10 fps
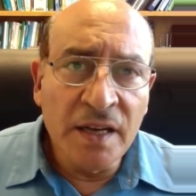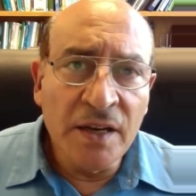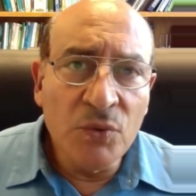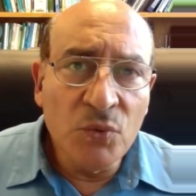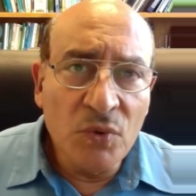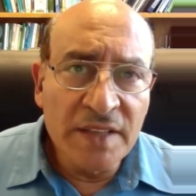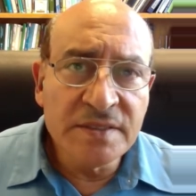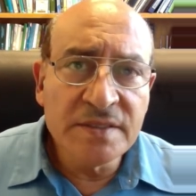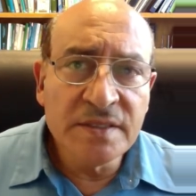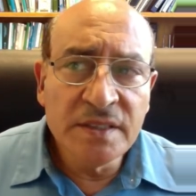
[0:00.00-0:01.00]

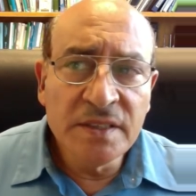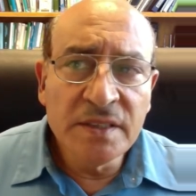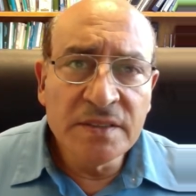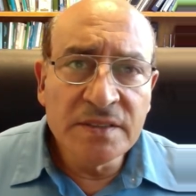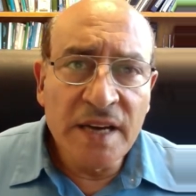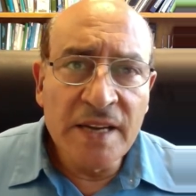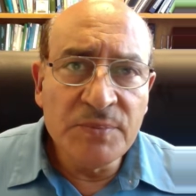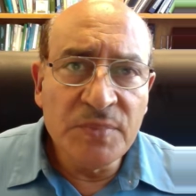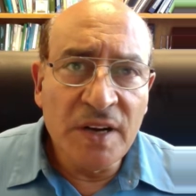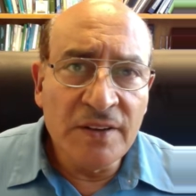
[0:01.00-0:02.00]
what type
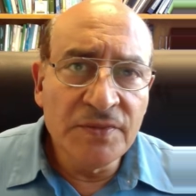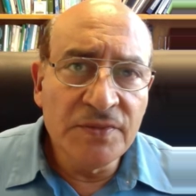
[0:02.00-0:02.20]
of